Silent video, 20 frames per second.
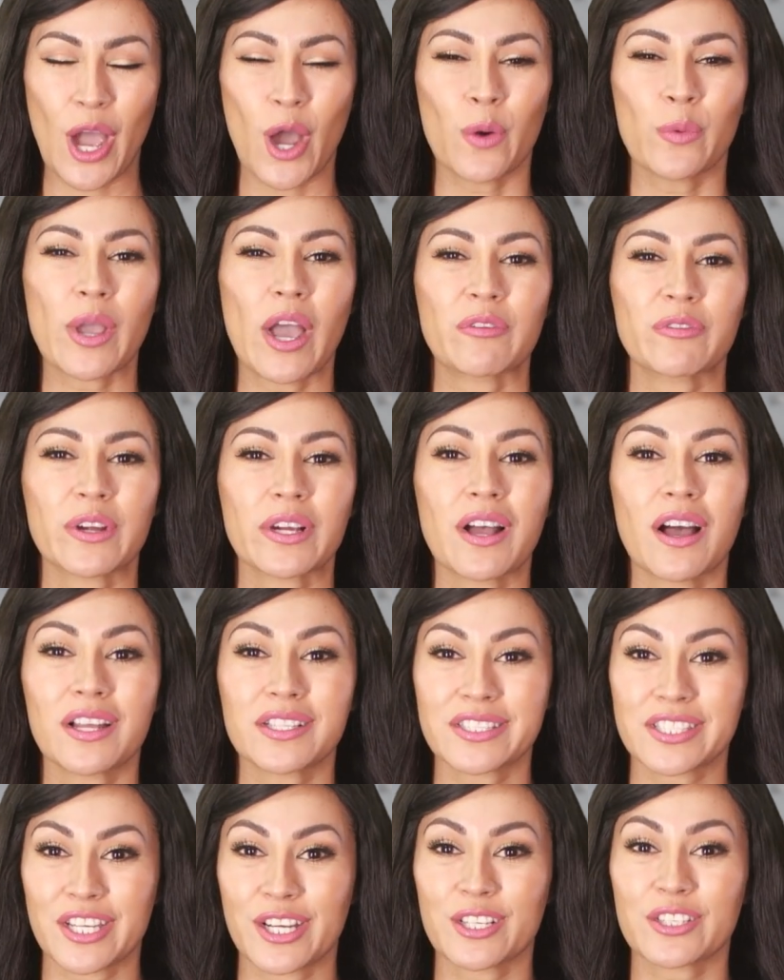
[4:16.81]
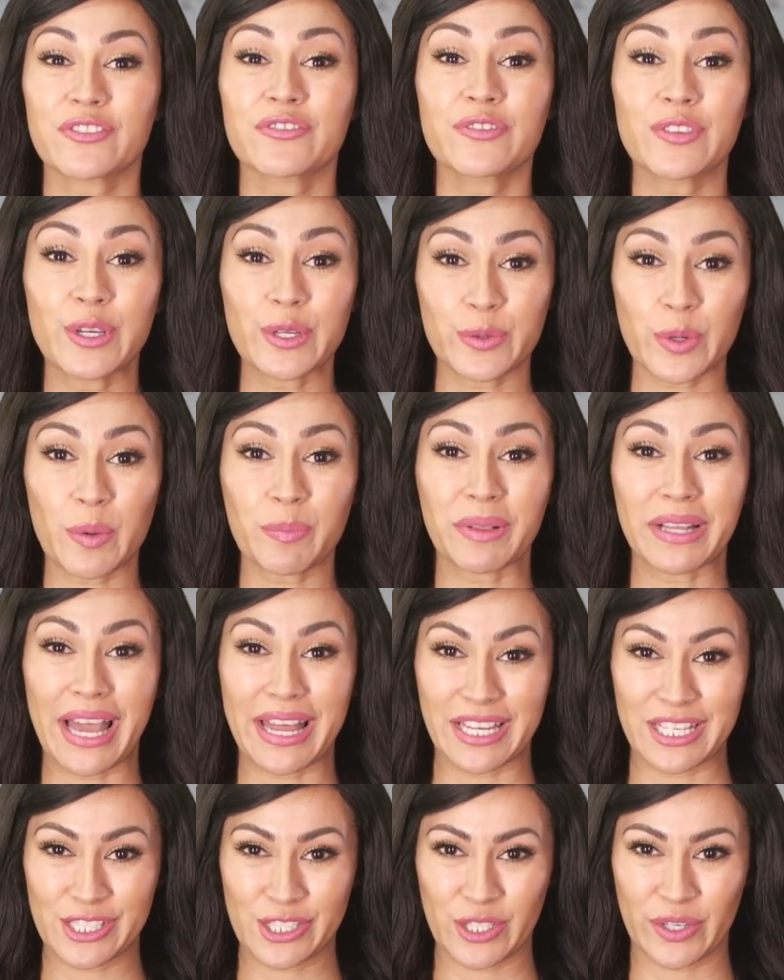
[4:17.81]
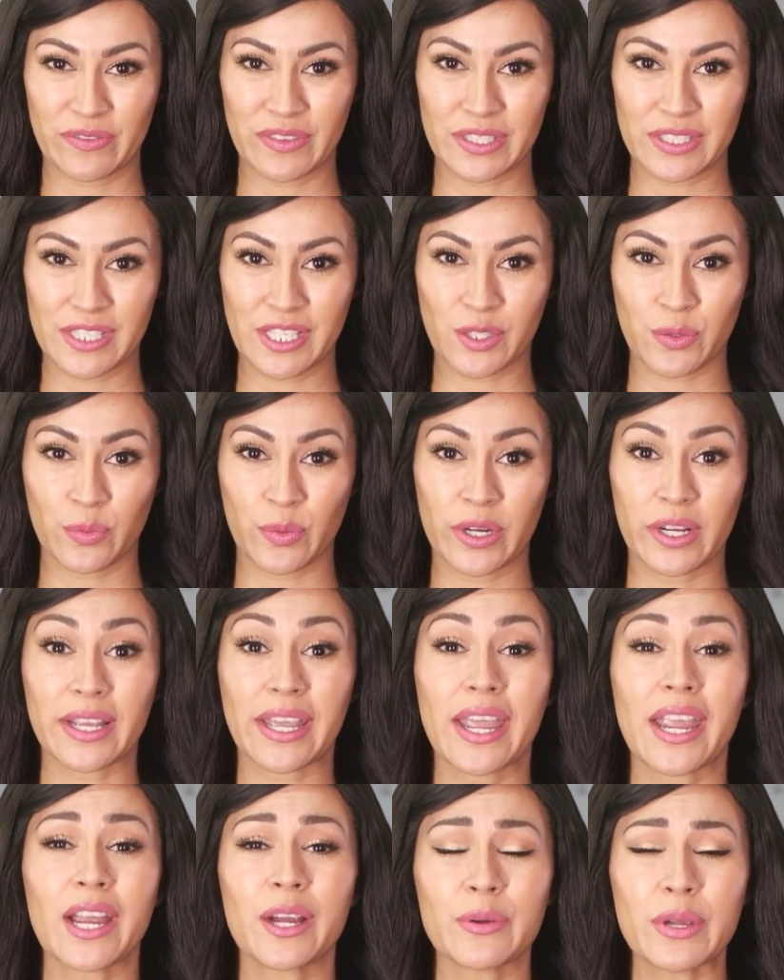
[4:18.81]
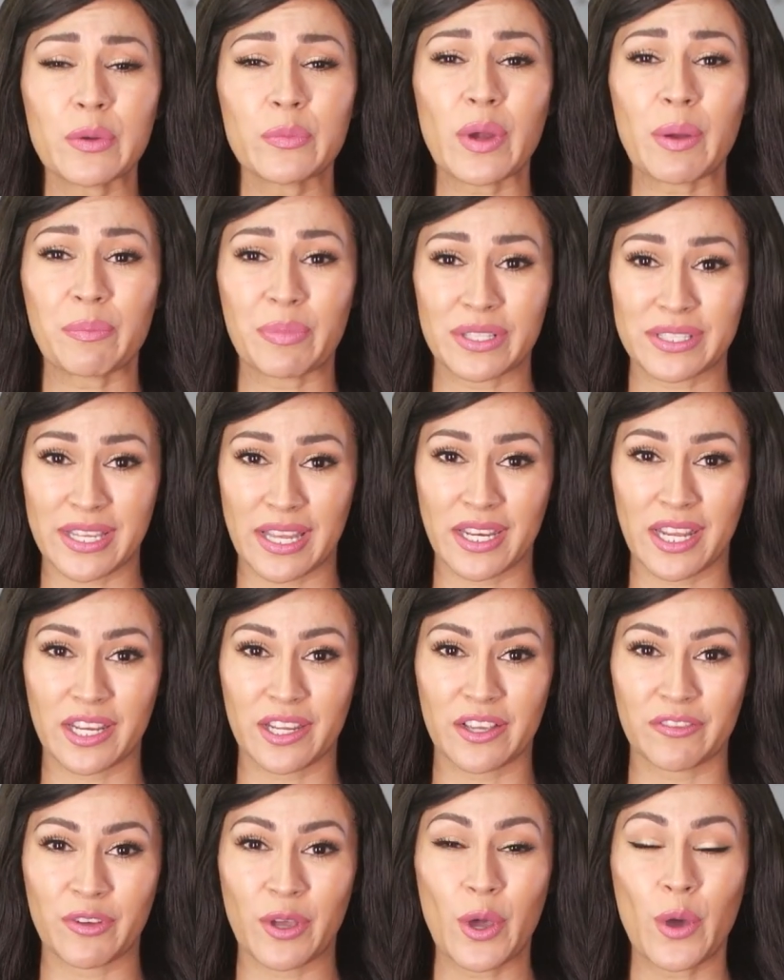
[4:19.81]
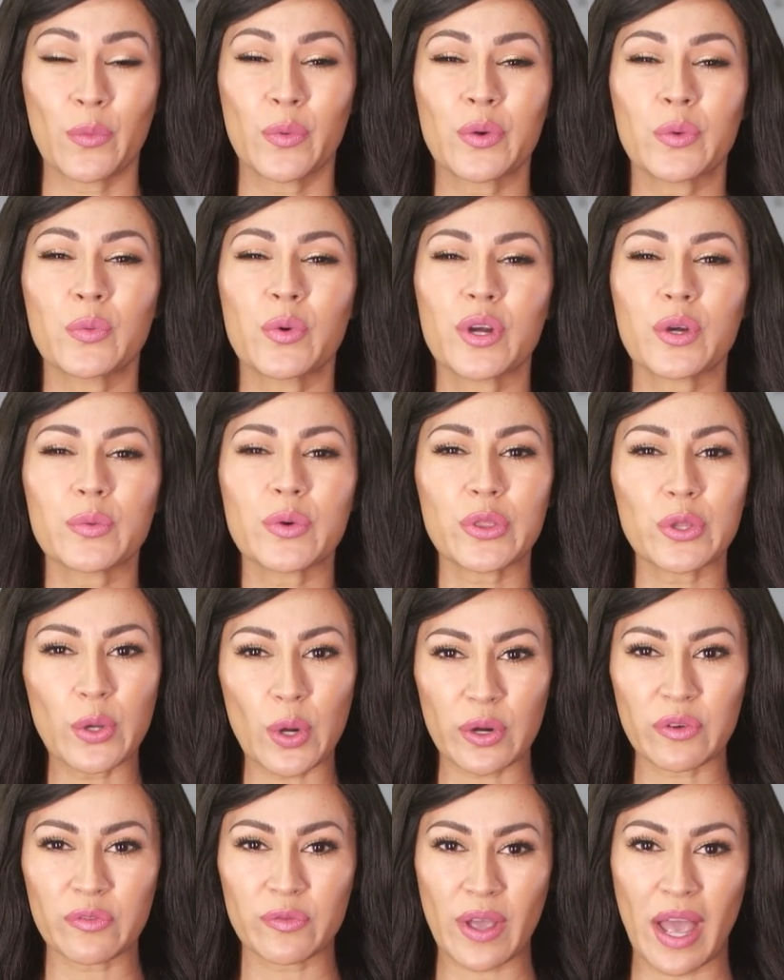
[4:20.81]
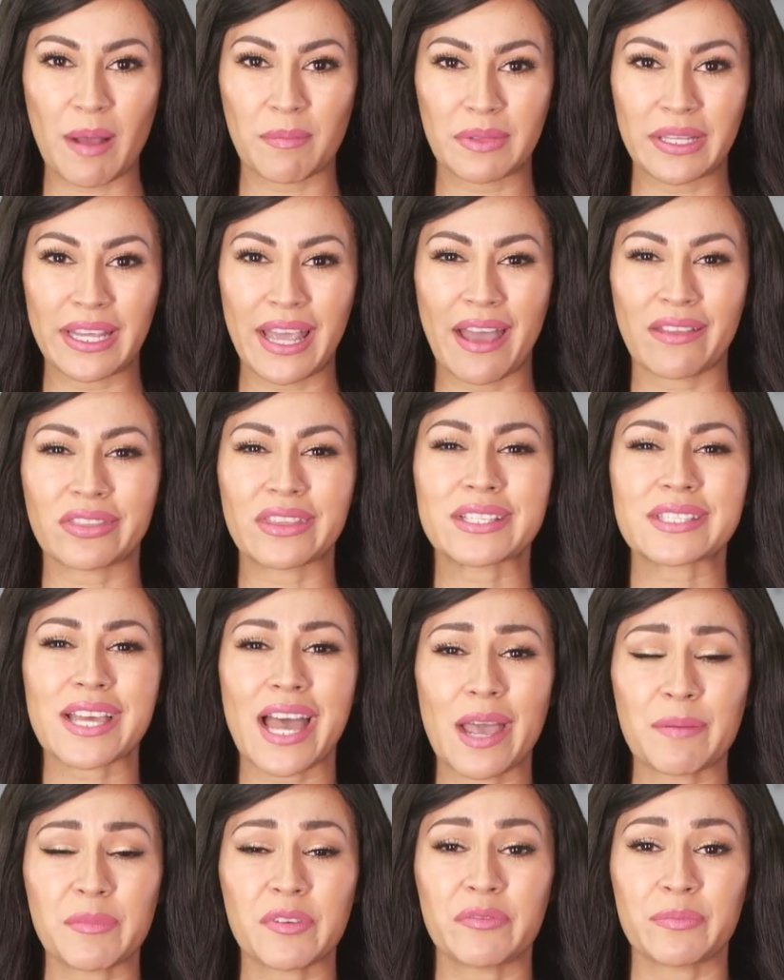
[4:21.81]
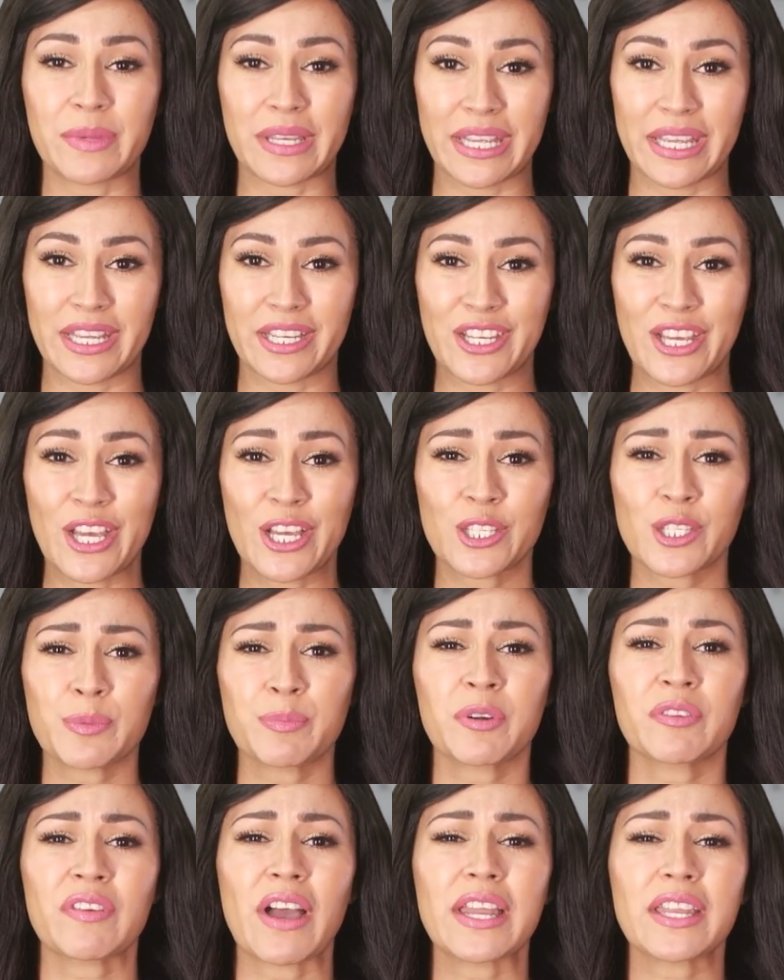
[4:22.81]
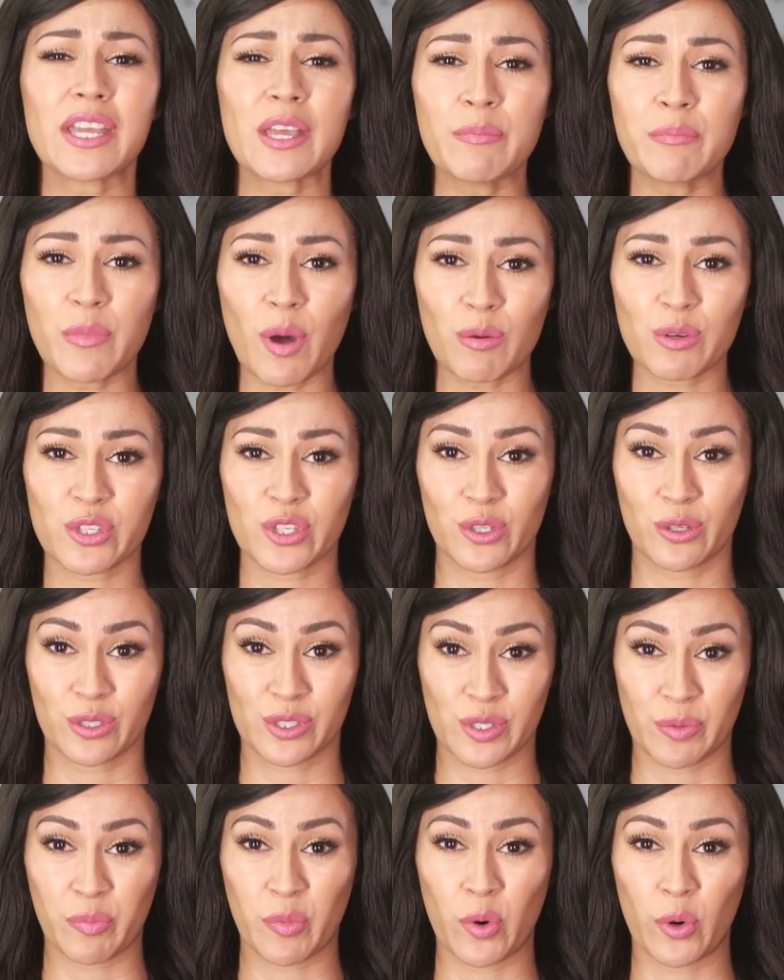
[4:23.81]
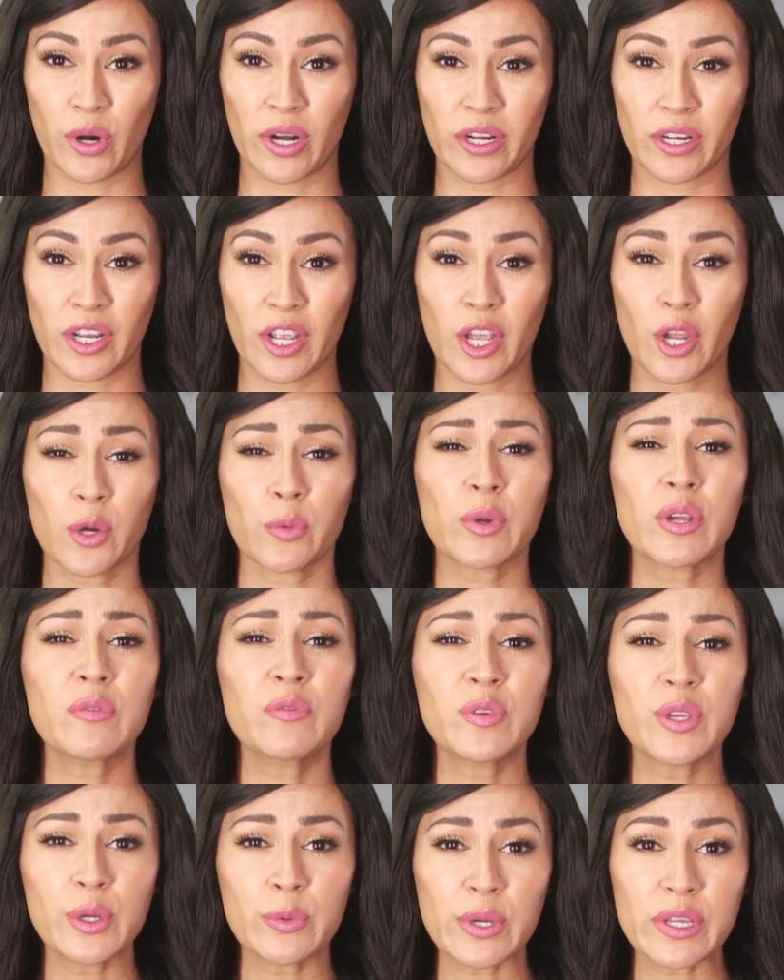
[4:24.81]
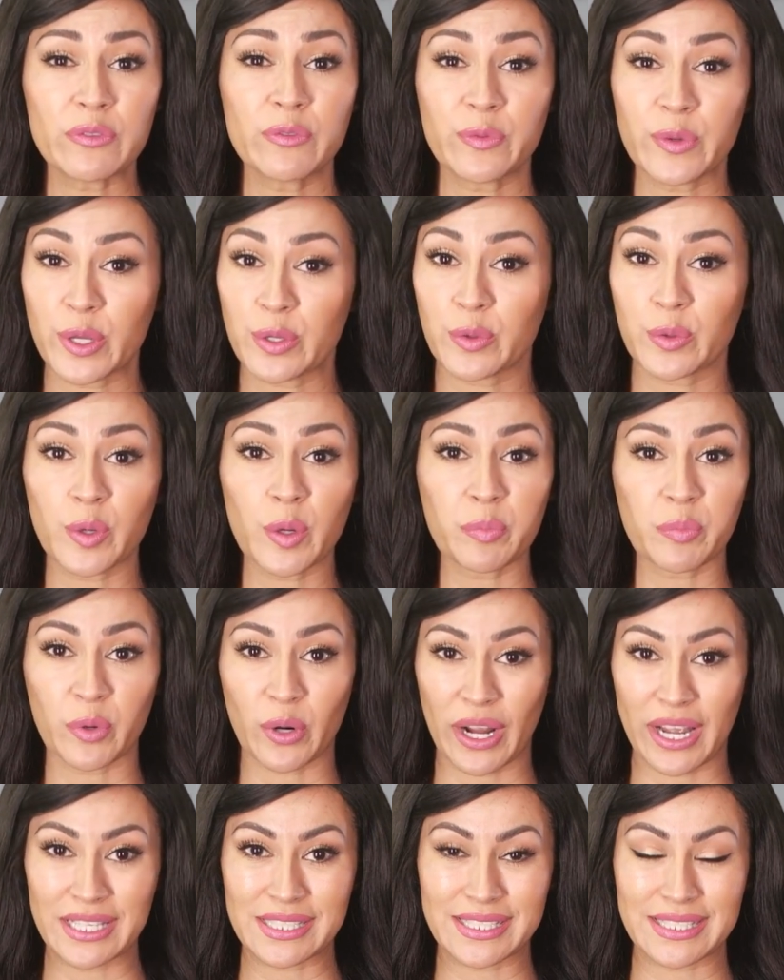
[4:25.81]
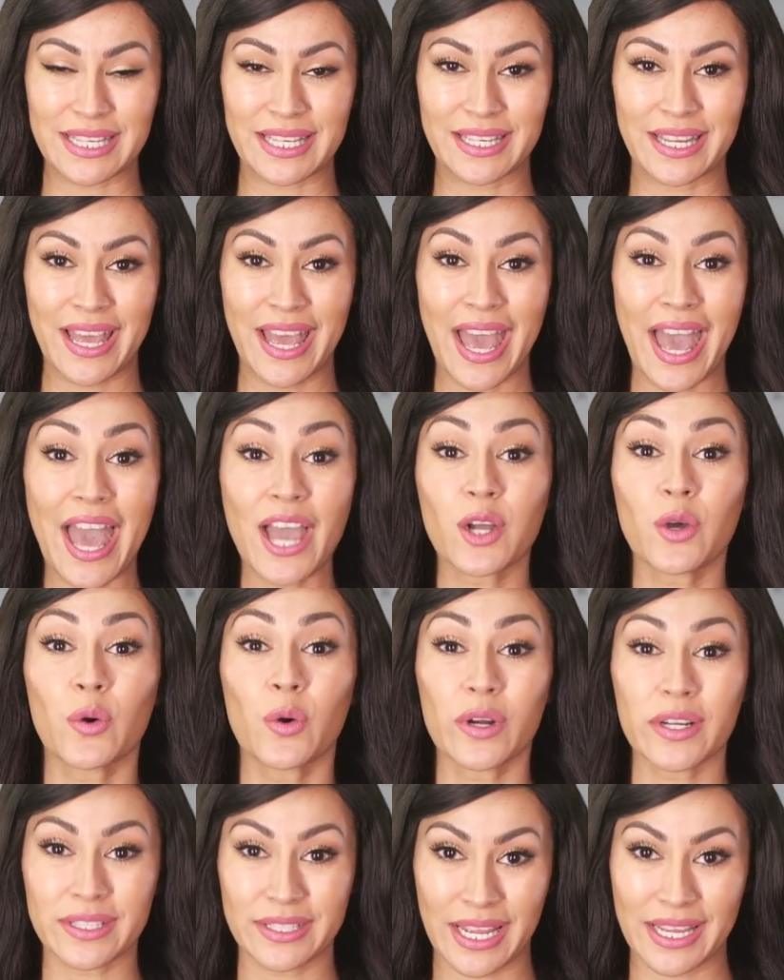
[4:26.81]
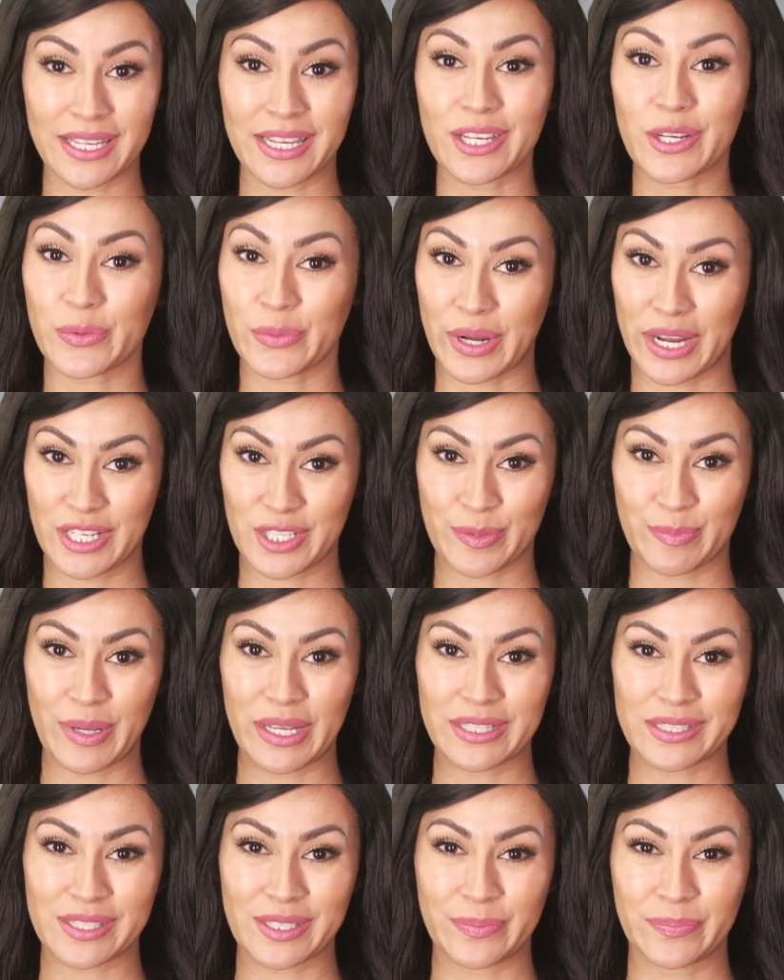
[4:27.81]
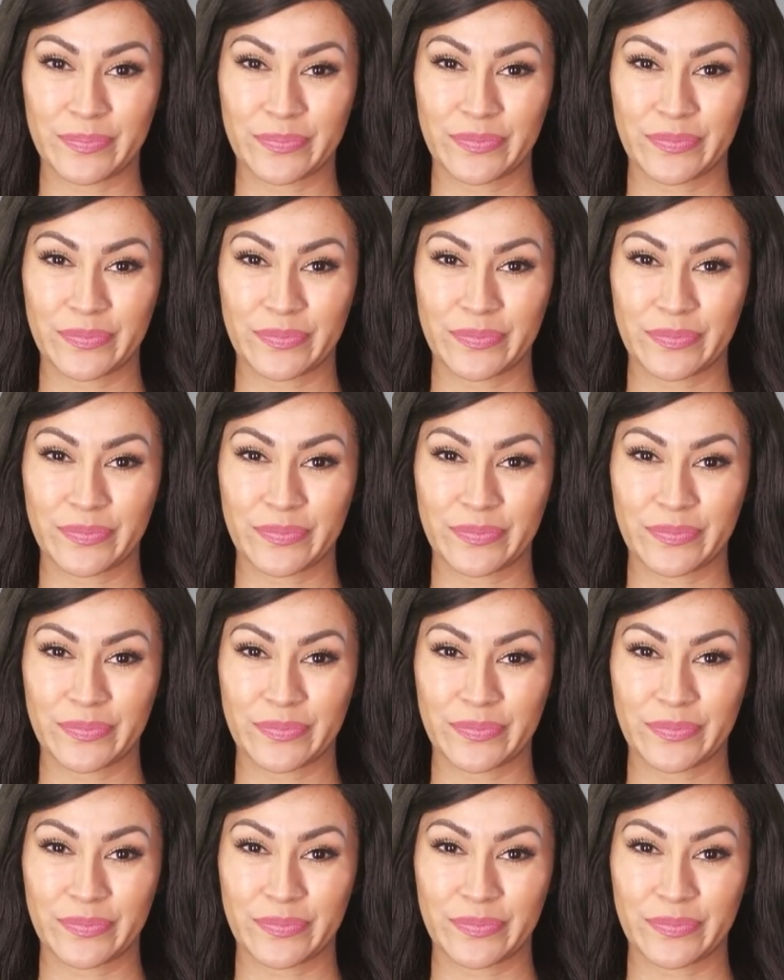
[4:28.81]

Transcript: We offer concierge funeral planning services where a caring representative would work with your family at the time of need to provide emotional support, reviewing funeral pricing, and coordinating arrangements,